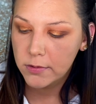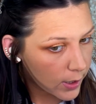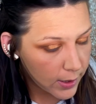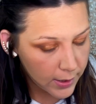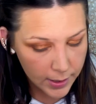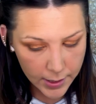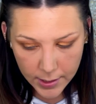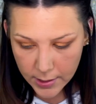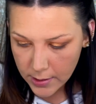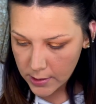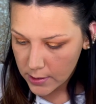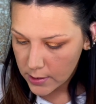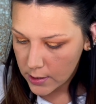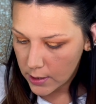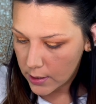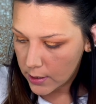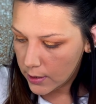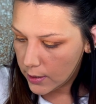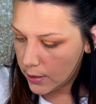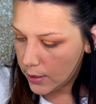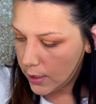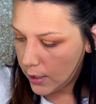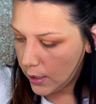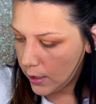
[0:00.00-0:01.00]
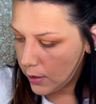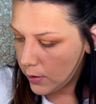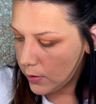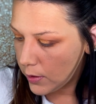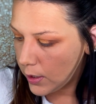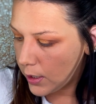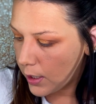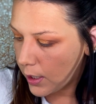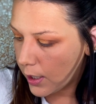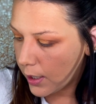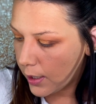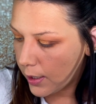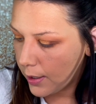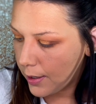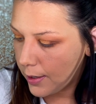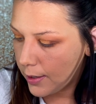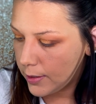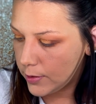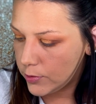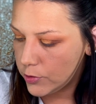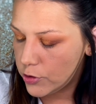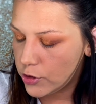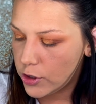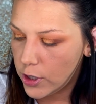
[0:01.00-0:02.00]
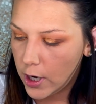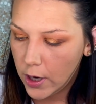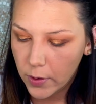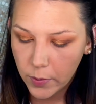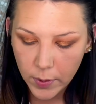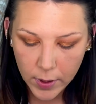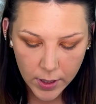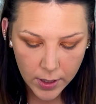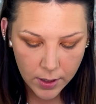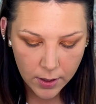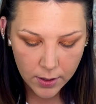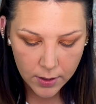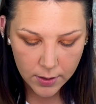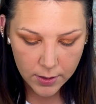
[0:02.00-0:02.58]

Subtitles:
Let's carry on, shall we?